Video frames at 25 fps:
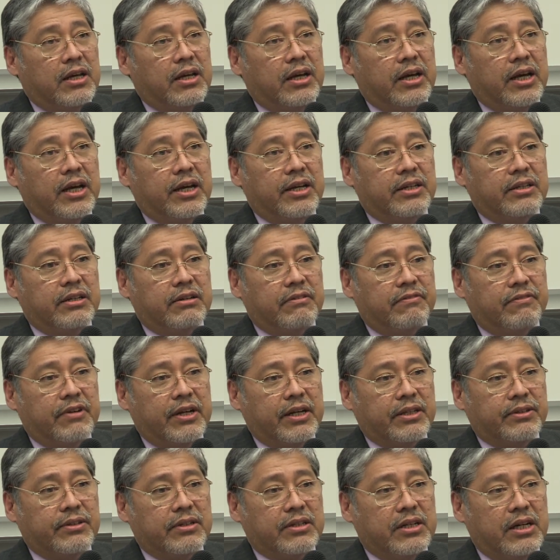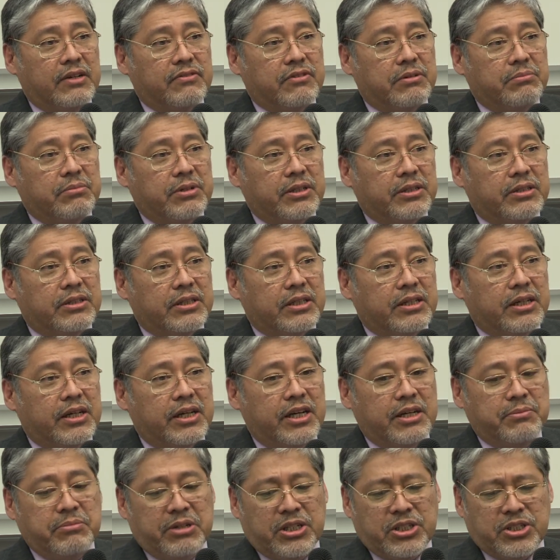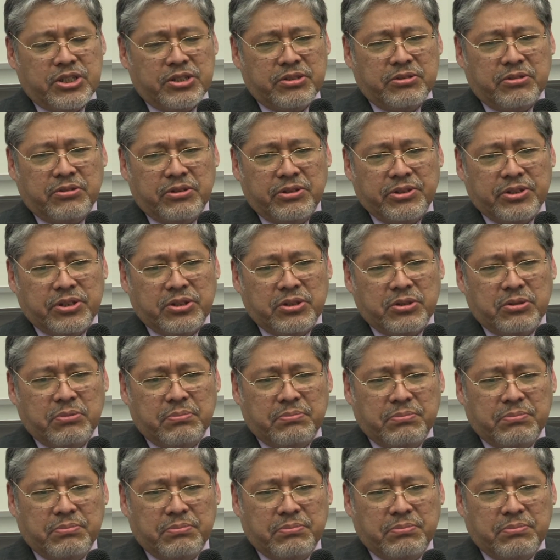And in fact, the government I mentioned also